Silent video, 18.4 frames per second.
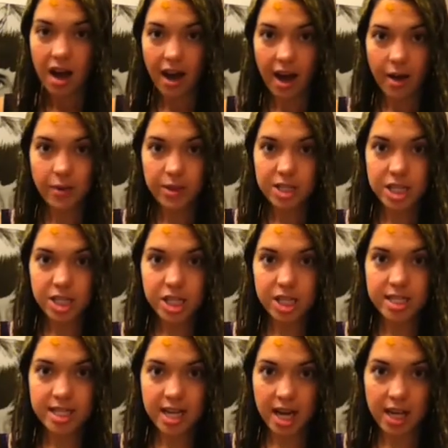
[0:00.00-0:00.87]
I would
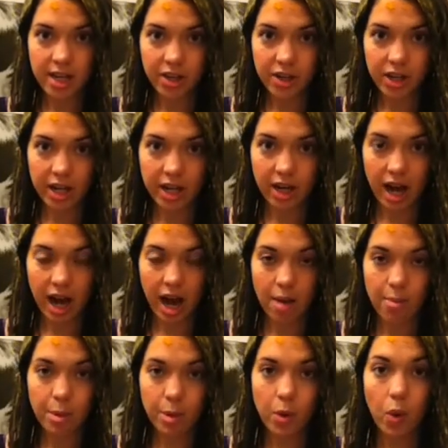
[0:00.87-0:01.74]
suggest tying your hair
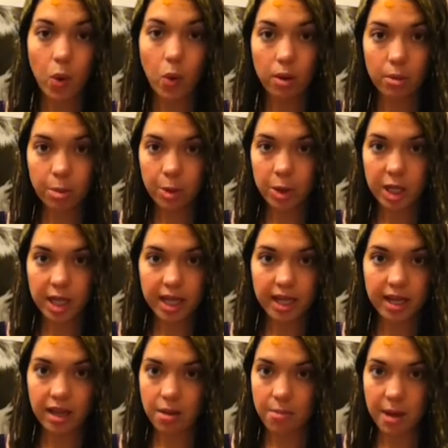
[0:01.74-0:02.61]
up or put
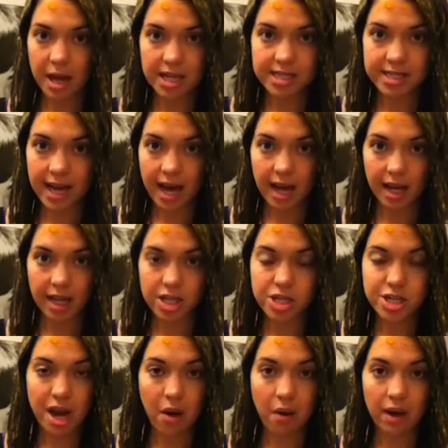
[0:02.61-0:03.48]
it in a bandana,
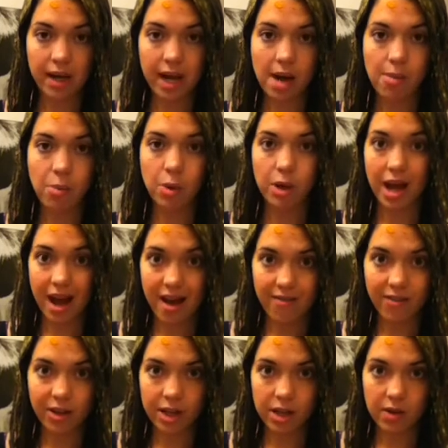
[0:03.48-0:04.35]
shower cap,
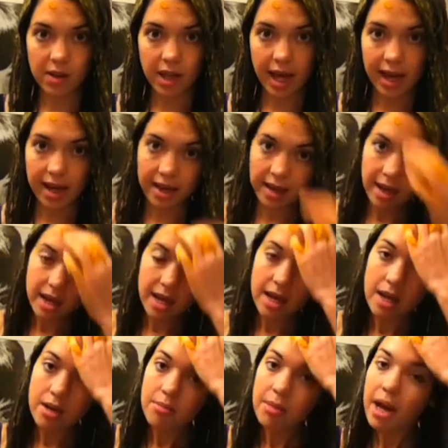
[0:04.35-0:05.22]
whatever you like.
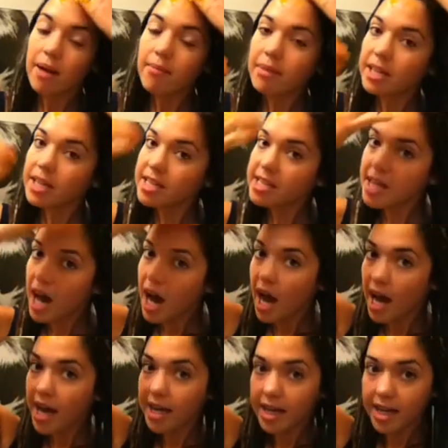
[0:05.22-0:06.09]
But I'm gonna
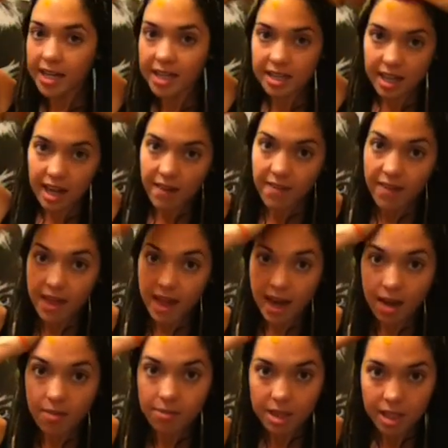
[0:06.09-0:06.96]
tie it and
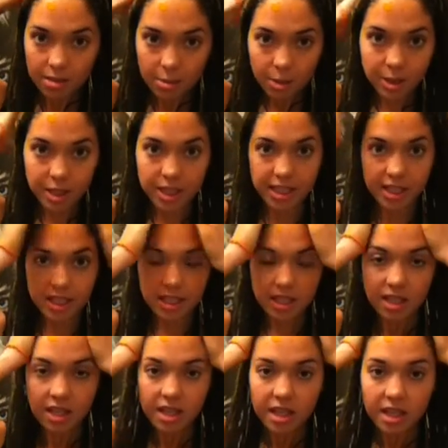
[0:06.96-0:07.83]
then I'm gonna put it
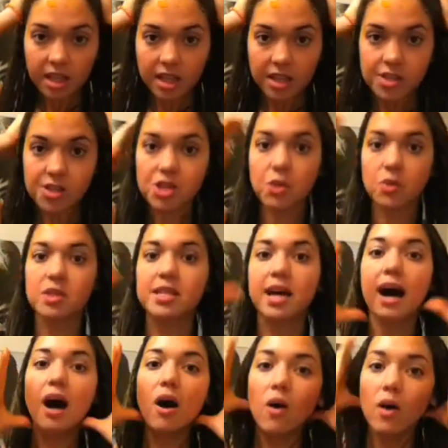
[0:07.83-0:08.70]
into a
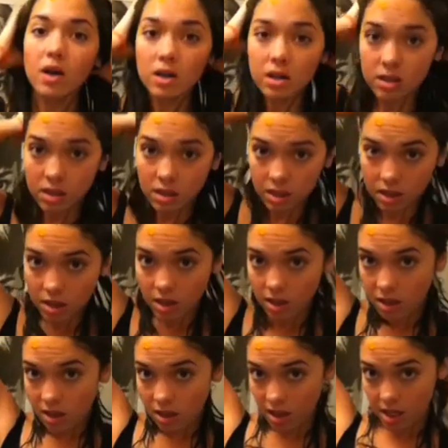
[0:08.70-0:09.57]
towel
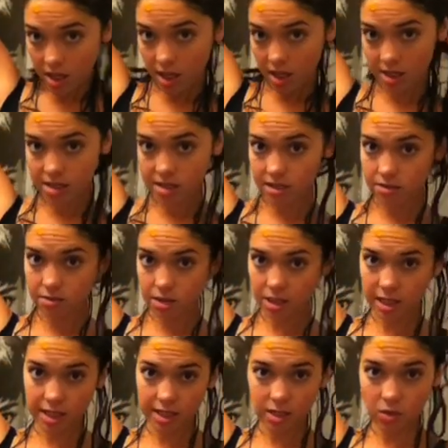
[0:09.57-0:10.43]
because you
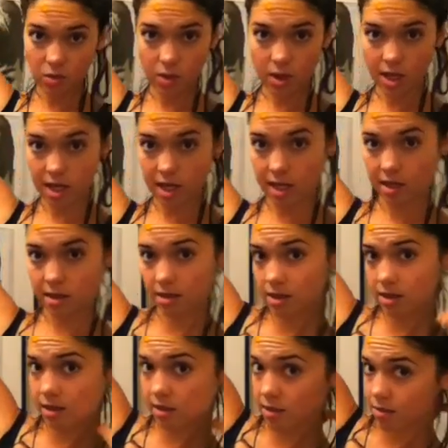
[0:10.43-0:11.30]
really don't wanna
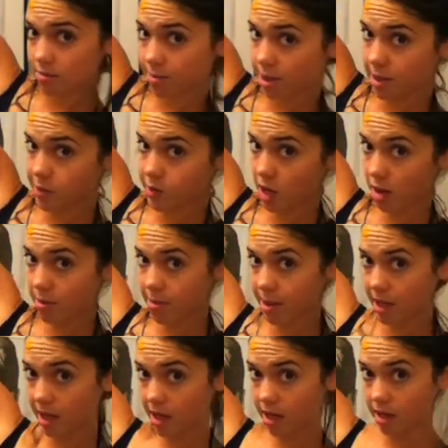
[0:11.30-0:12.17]
be
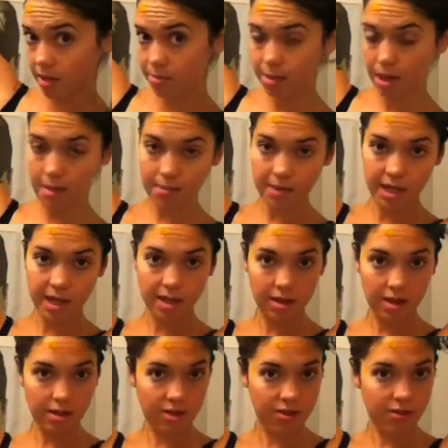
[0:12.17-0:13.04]
dropping pumpkin
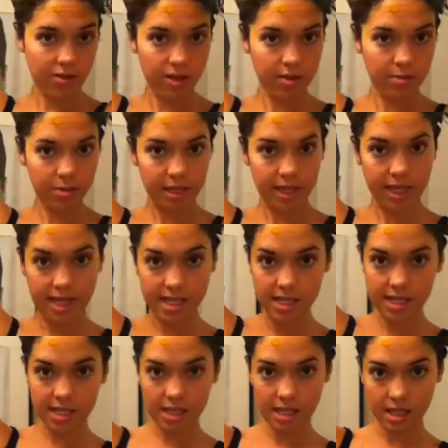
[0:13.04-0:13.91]
all over the
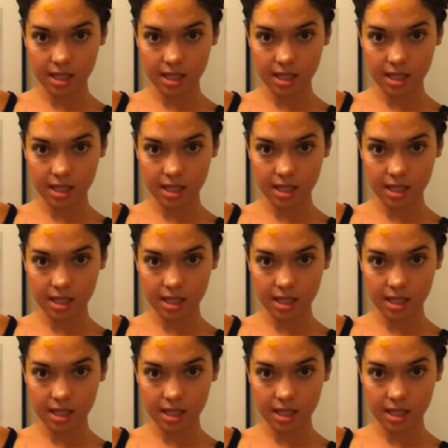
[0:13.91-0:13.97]
place.